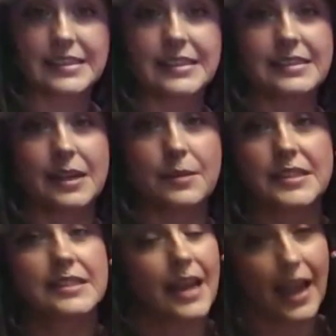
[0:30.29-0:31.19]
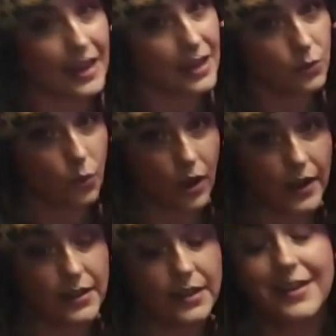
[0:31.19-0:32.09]
This is Zemits
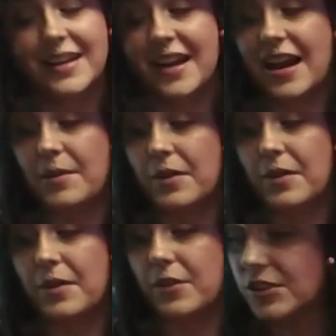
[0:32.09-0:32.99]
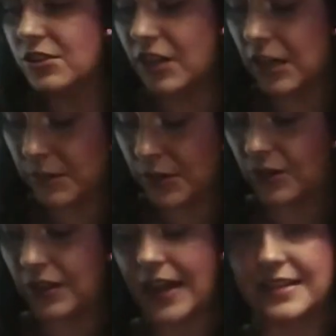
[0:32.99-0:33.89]
8-in-1. And then we're also going to
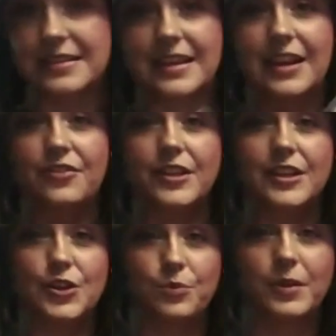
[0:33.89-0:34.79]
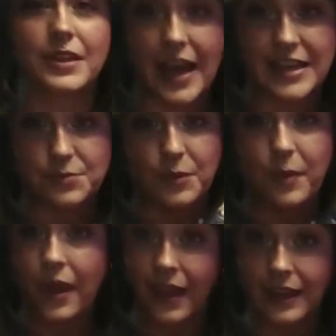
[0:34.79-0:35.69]
be utilizing the new
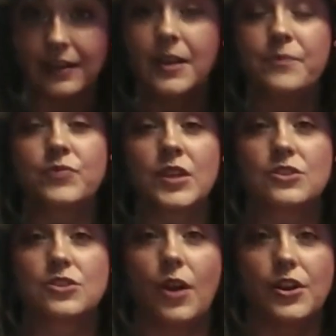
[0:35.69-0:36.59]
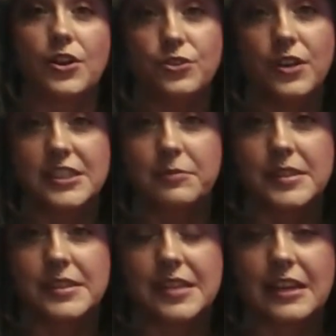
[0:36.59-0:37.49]
plasma pen. So I know you guys
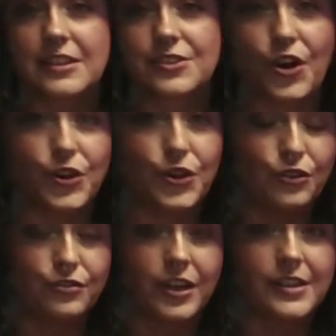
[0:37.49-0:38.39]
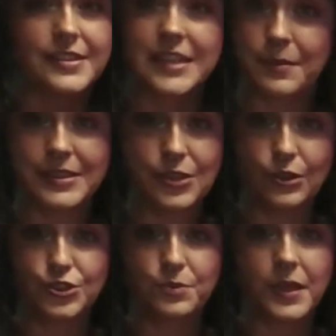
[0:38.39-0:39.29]
have been seeing this all over Zemits
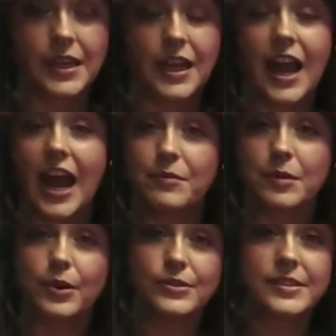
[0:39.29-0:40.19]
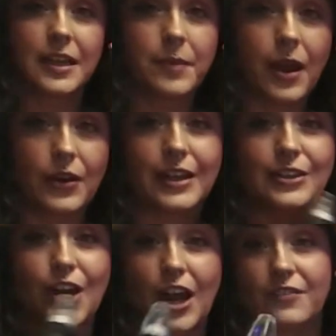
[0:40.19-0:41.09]
social media. I've been posting about it.
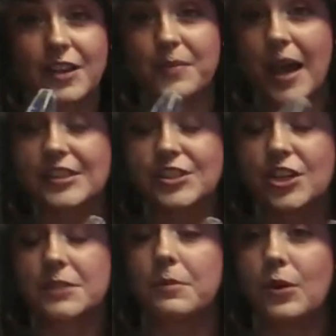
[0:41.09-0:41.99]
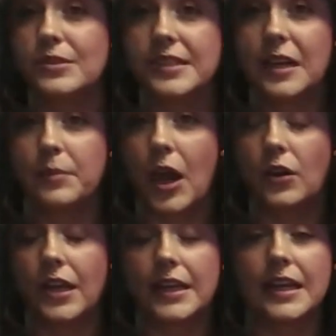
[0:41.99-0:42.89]
A lot of the ambassadors have been posting
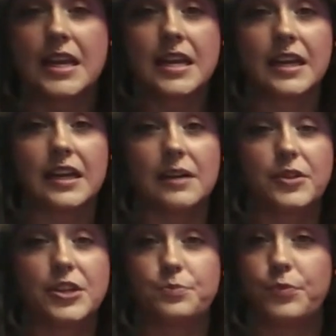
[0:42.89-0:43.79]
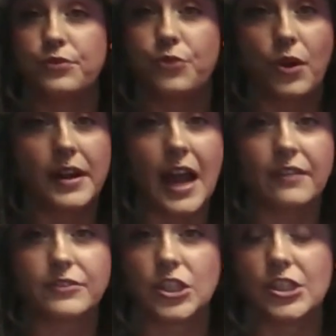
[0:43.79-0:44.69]
about it. There's before and
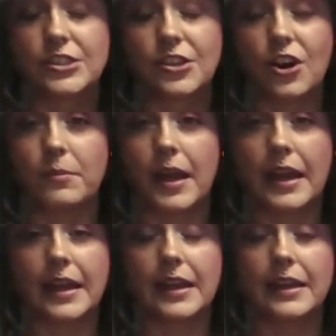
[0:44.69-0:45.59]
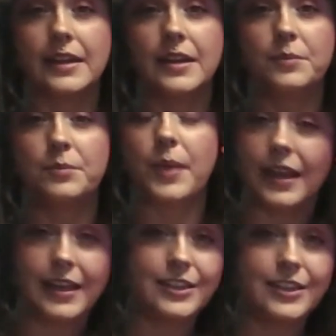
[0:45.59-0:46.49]
afters on my
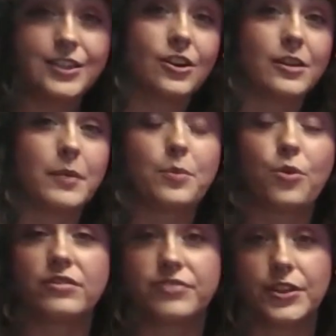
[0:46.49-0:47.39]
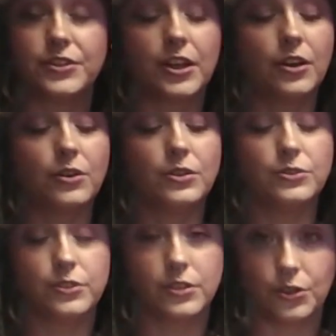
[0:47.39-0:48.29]
page, on my portfolio,
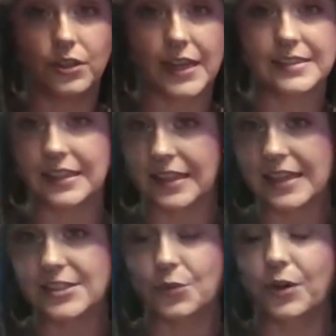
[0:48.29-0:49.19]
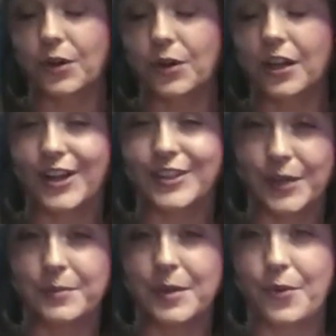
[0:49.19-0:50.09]
utilizing this. So we're going to talk a
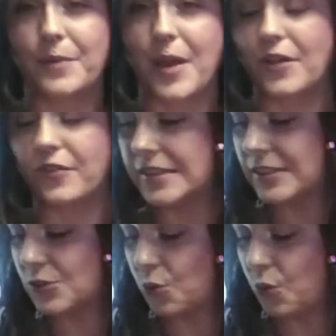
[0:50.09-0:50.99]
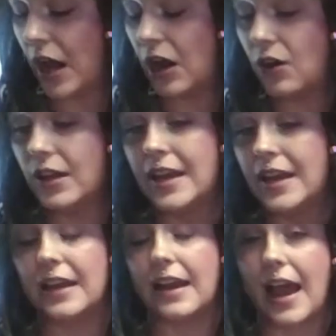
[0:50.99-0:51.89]
little bit more about this as well,
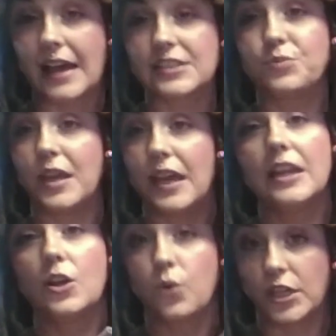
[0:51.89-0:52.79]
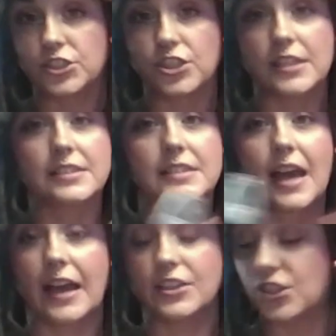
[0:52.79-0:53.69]
and ask me any questions
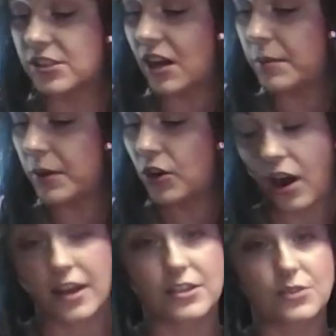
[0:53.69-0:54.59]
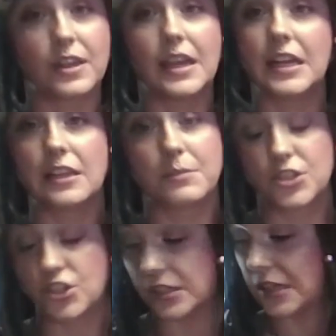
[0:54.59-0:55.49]
that just come across with any of the
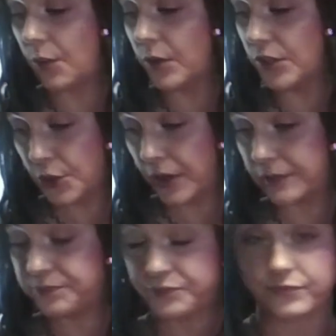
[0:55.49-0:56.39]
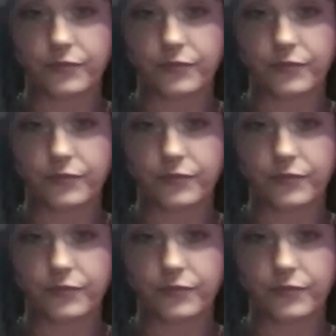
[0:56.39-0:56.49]
machines that we're doing.